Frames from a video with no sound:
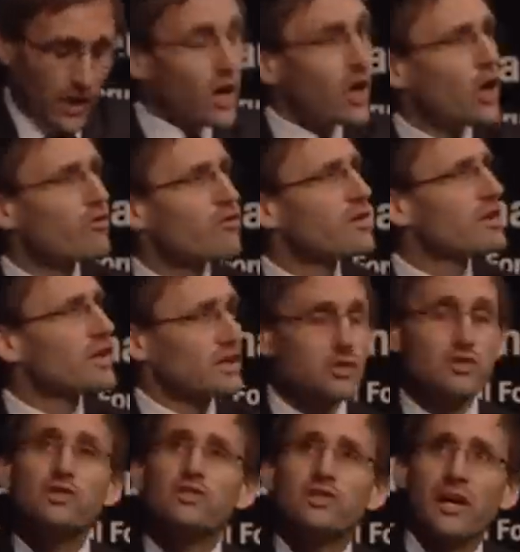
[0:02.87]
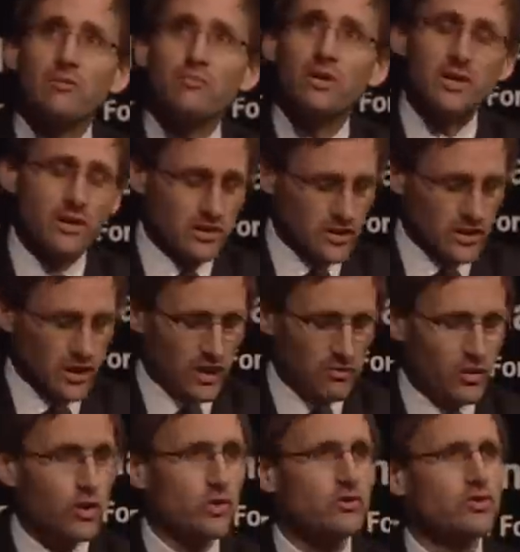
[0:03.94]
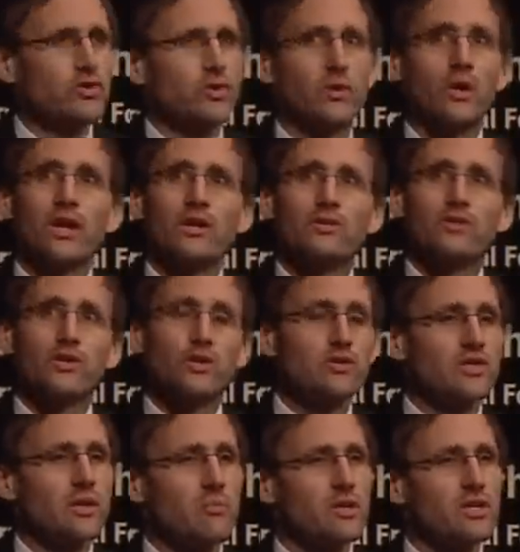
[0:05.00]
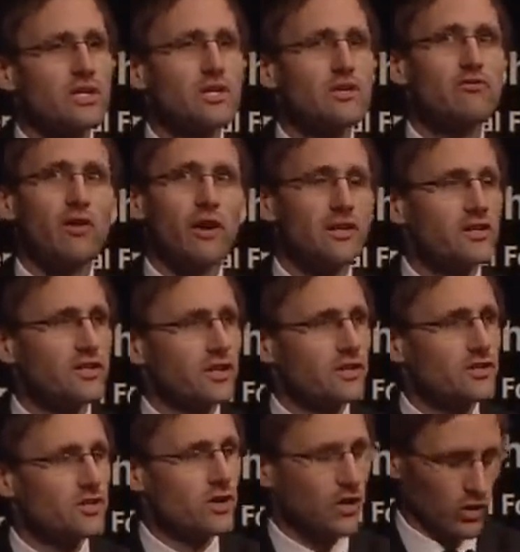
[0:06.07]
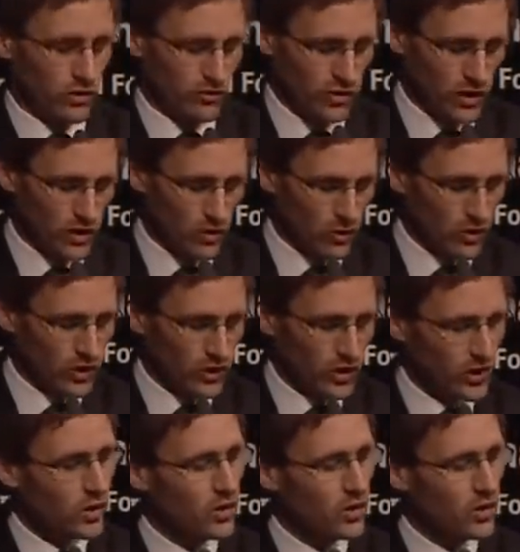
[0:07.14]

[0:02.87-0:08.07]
Over the next 10 minutes, I'm going to introduce some key findings of our work